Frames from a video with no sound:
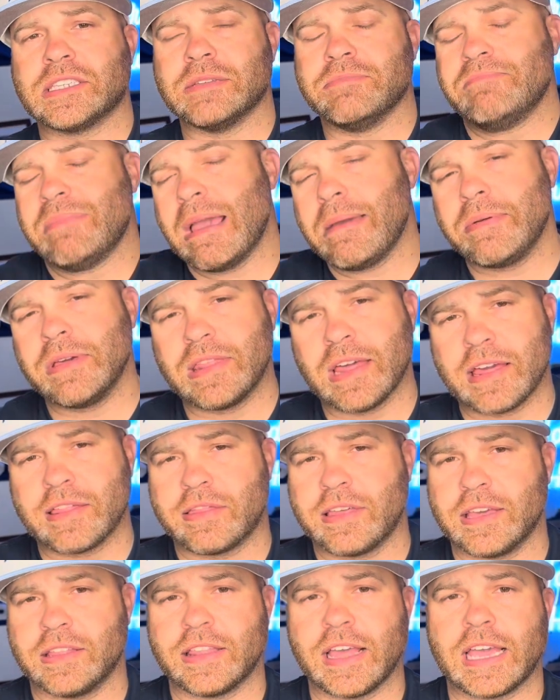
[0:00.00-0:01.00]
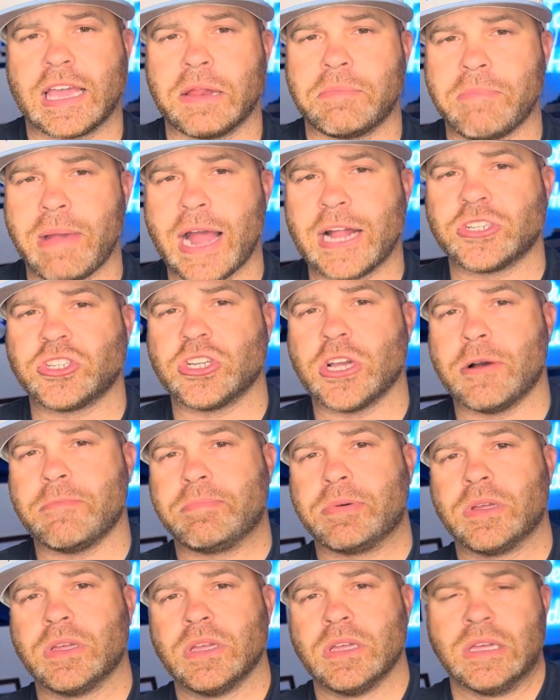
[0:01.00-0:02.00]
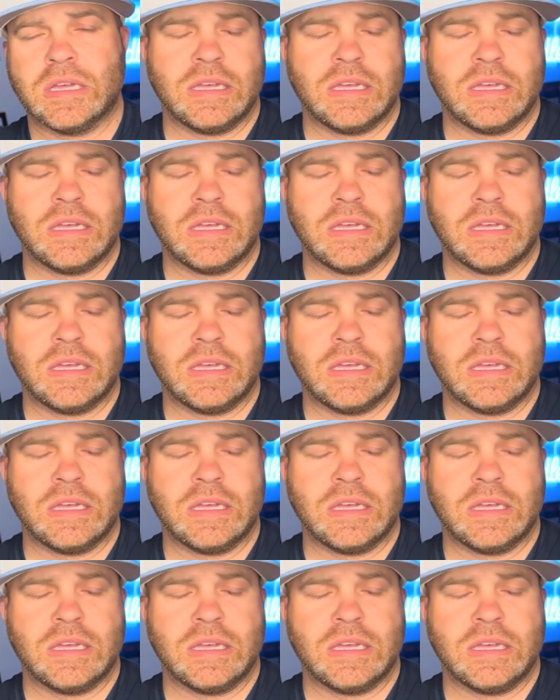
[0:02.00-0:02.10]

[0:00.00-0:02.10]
and maybe they think they can match up,